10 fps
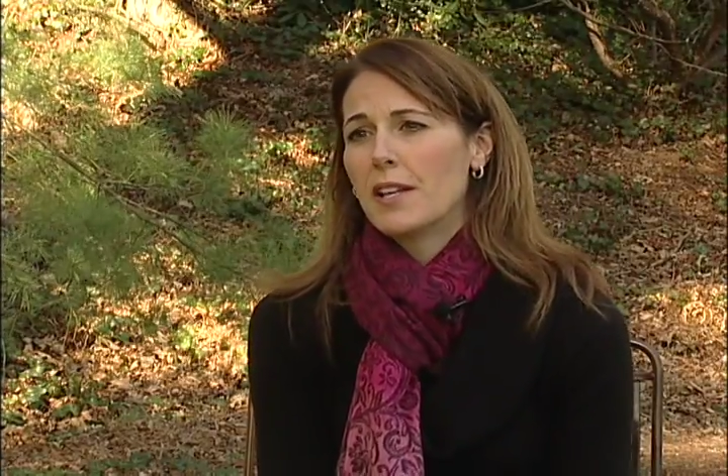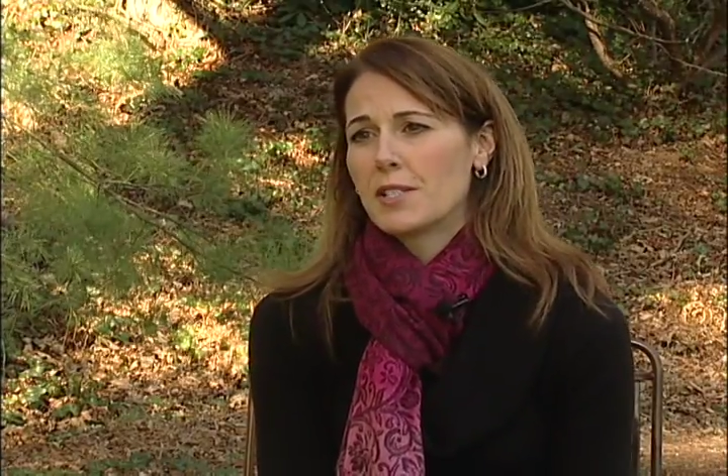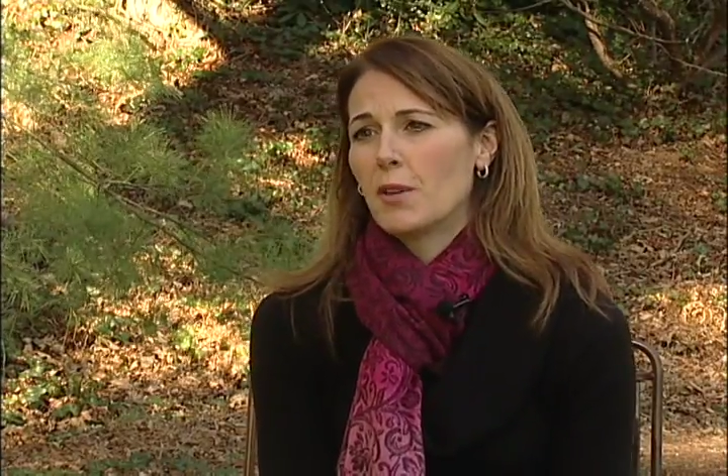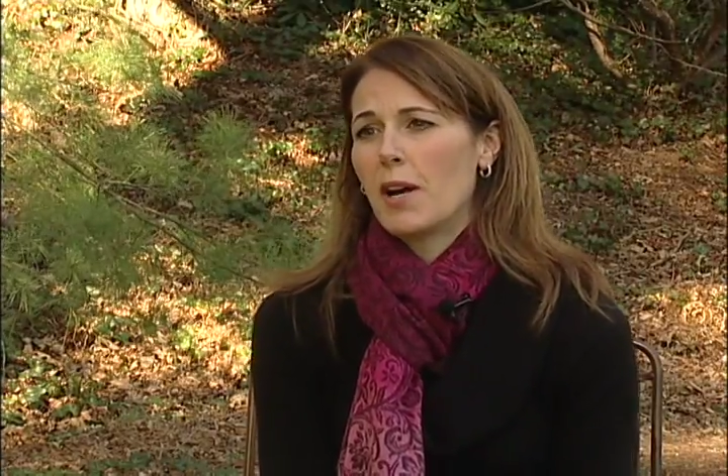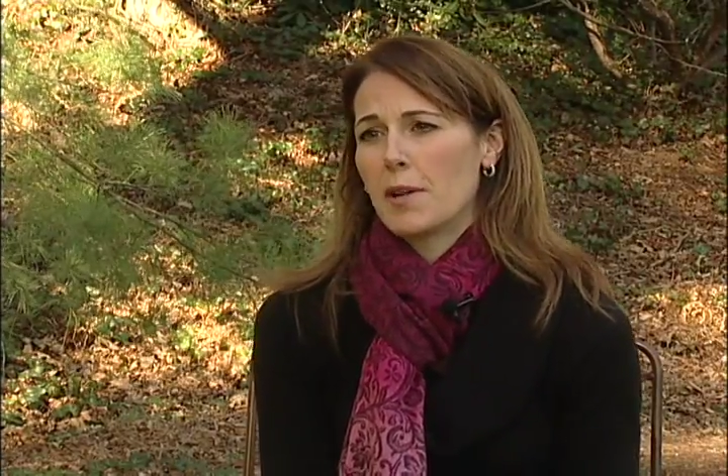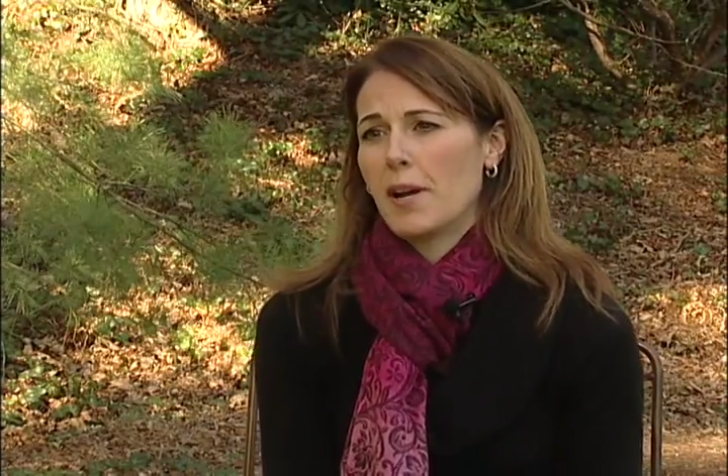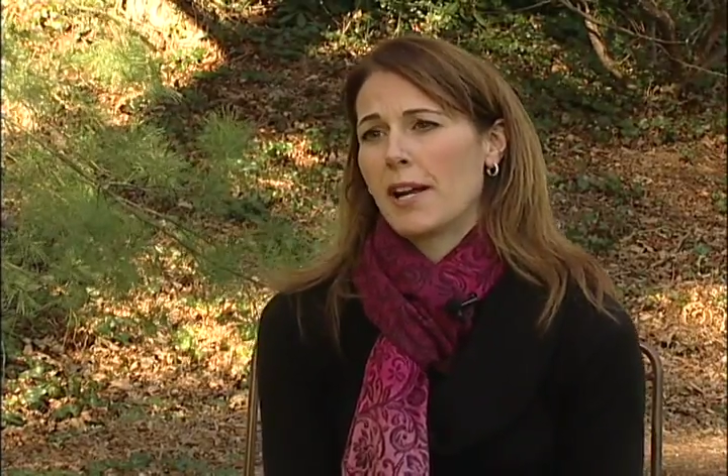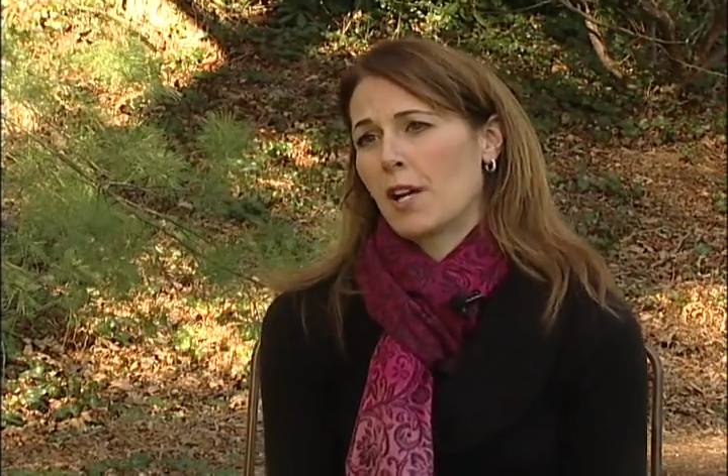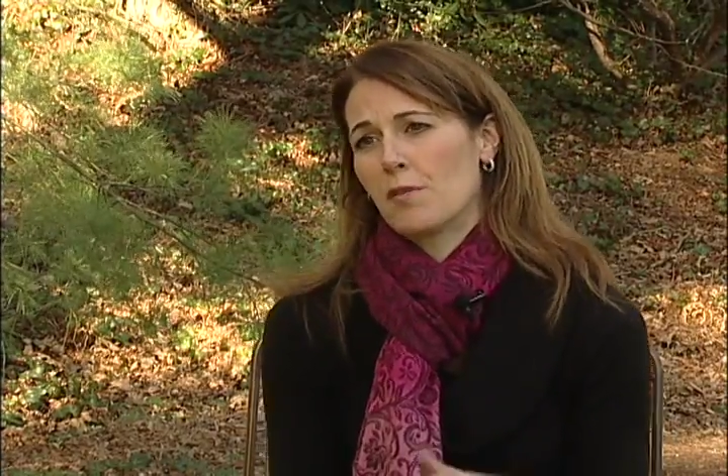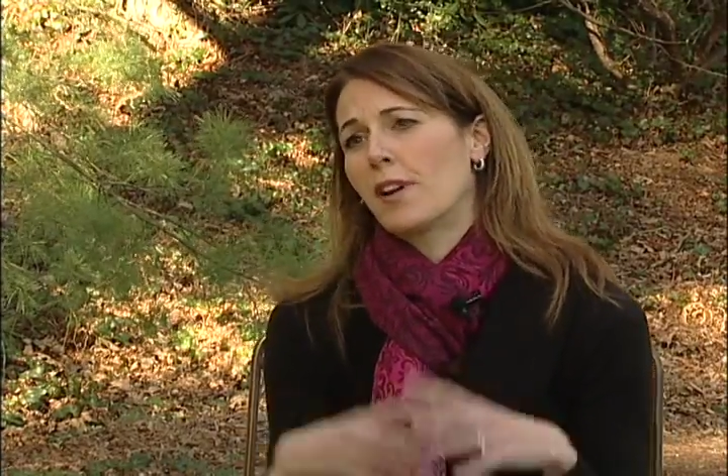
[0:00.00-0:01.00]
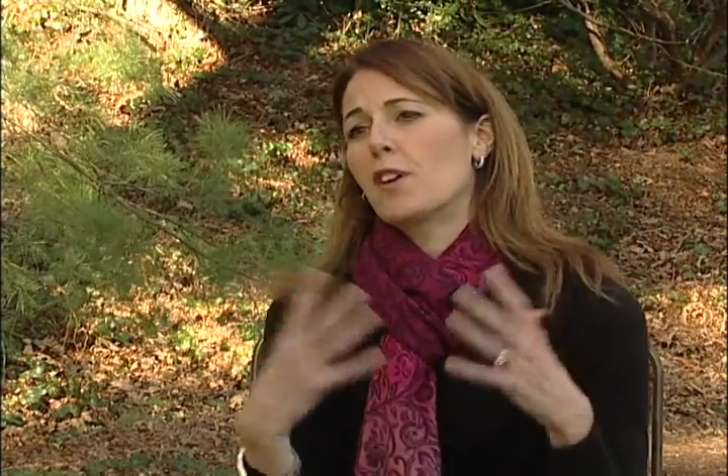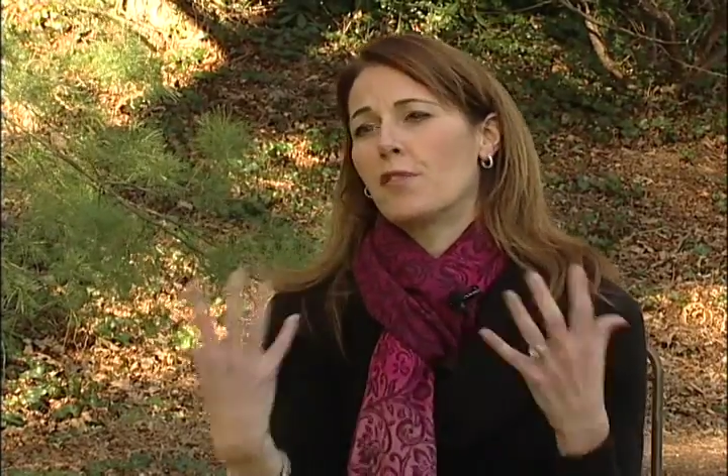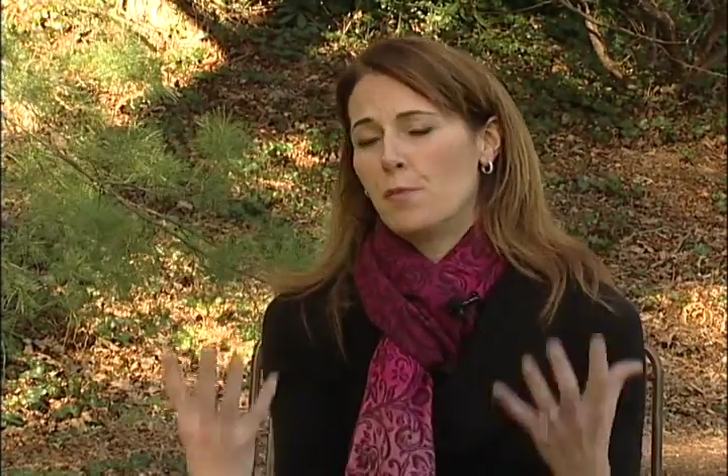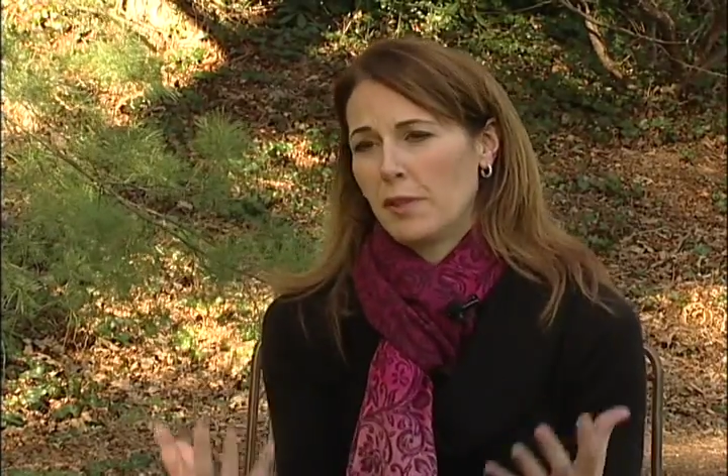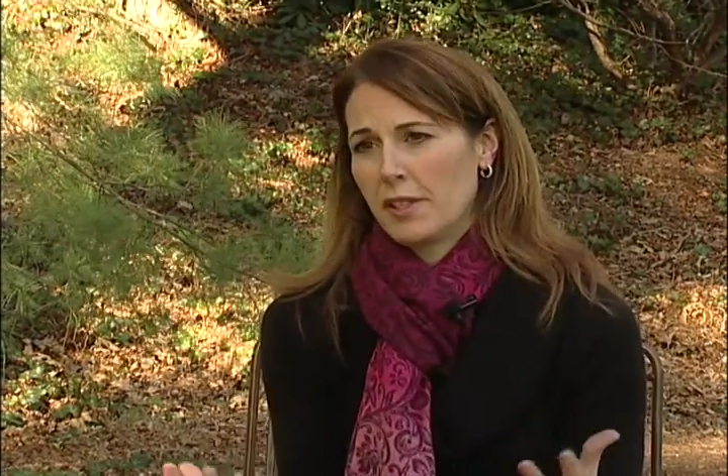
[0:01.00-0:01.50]
so I got very
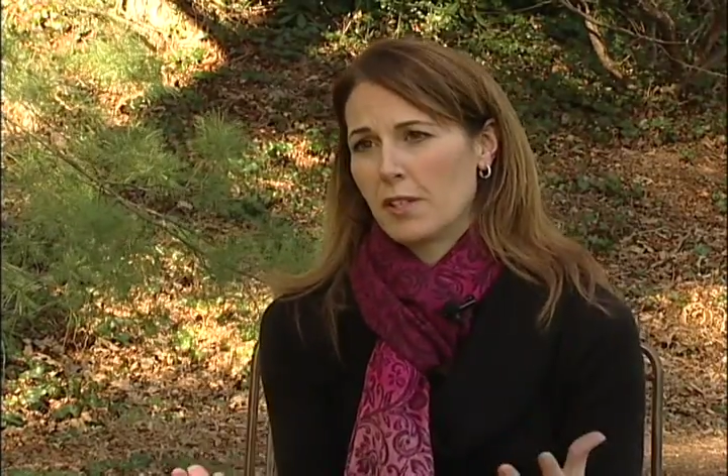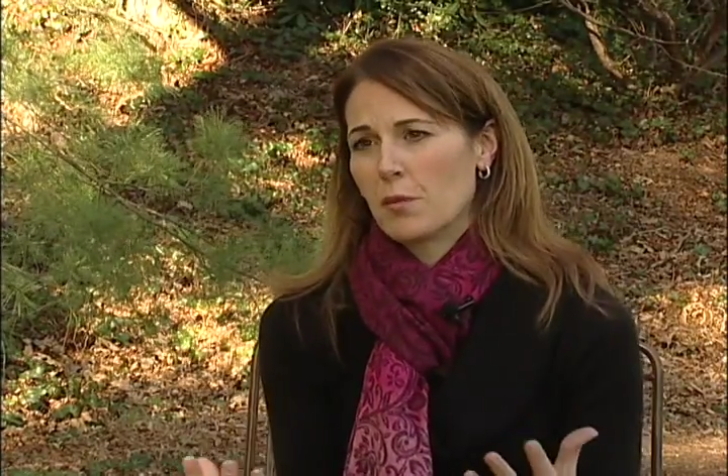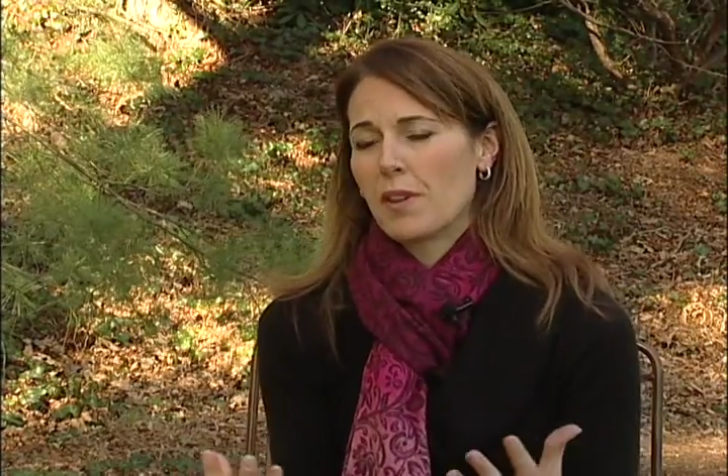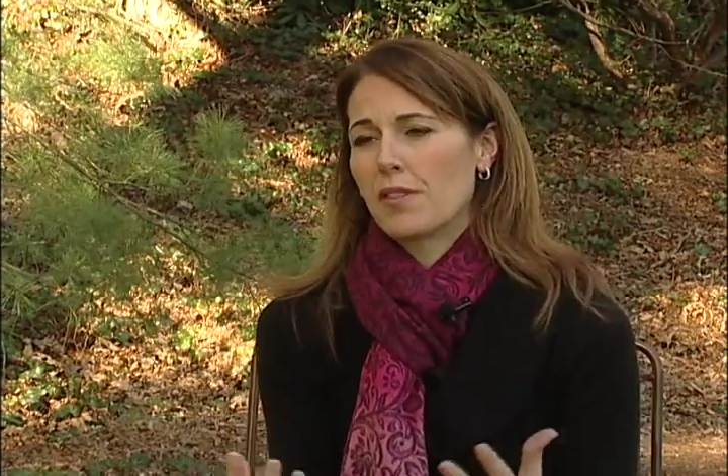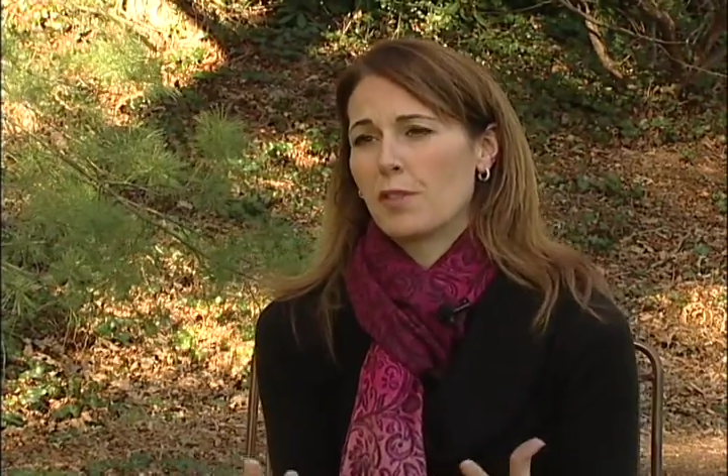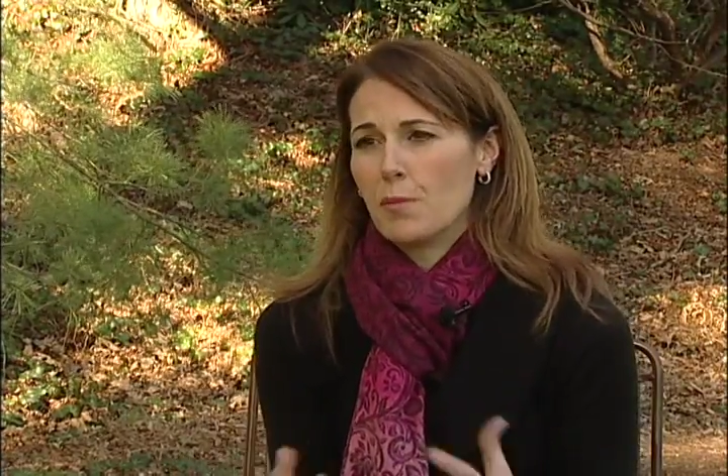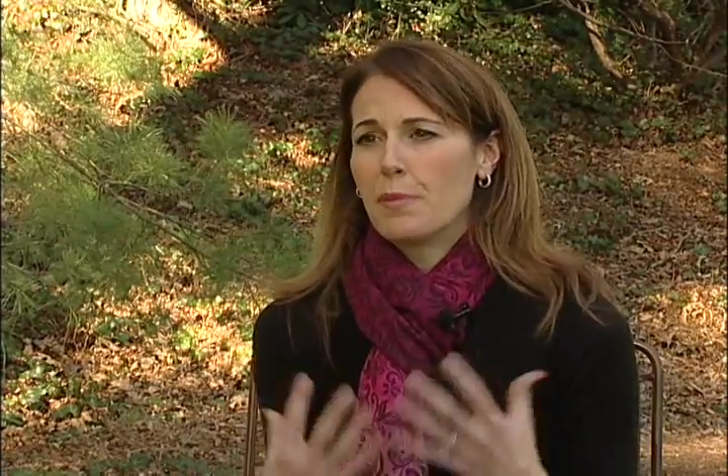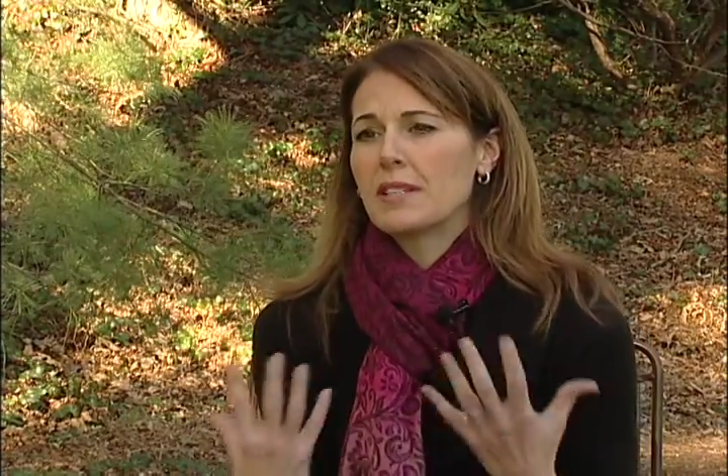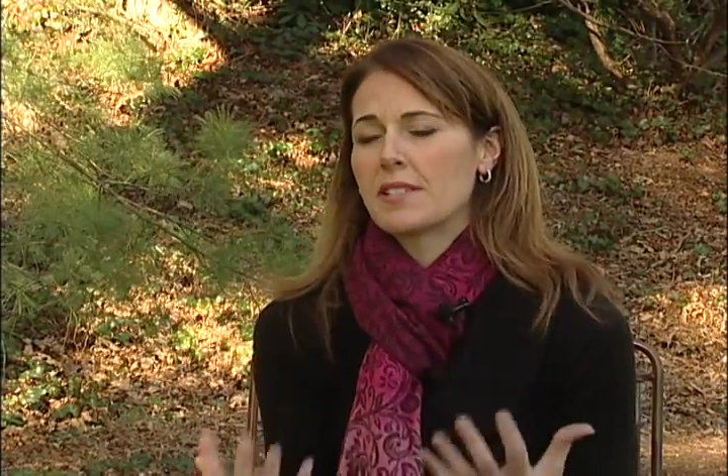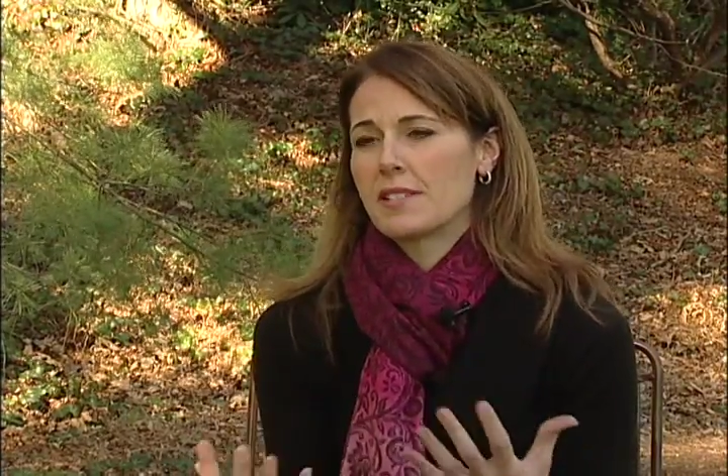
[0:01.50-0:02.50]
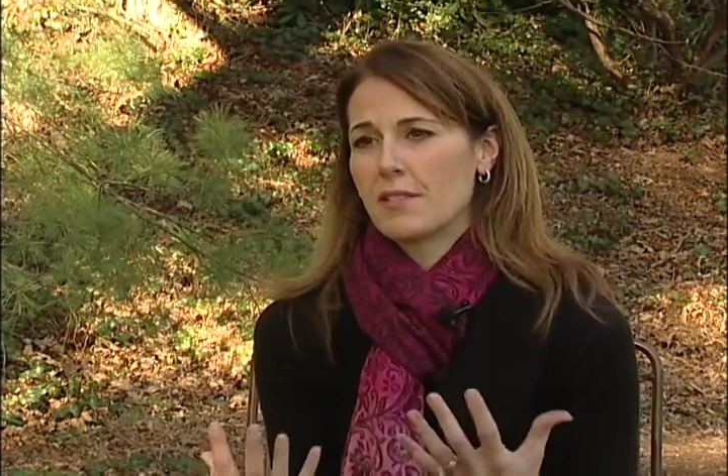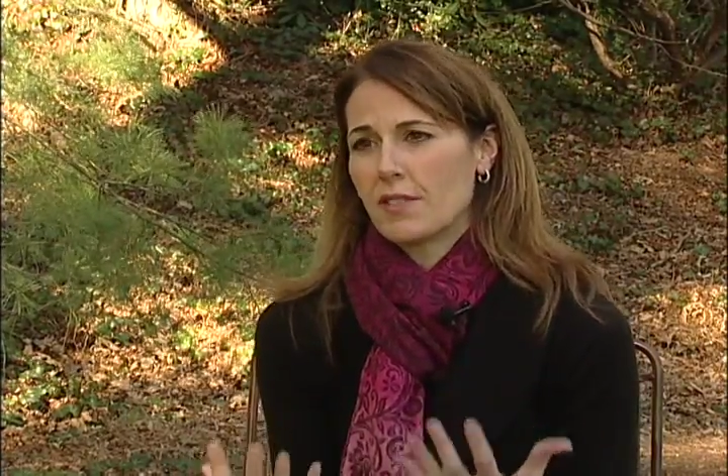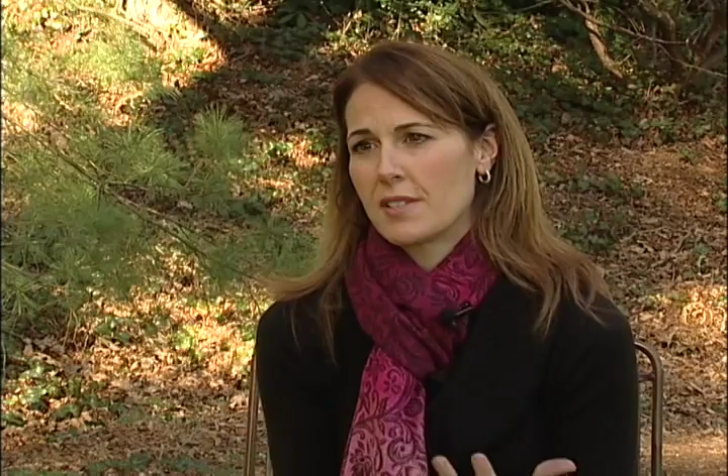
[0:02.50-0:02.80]
familiar with the business of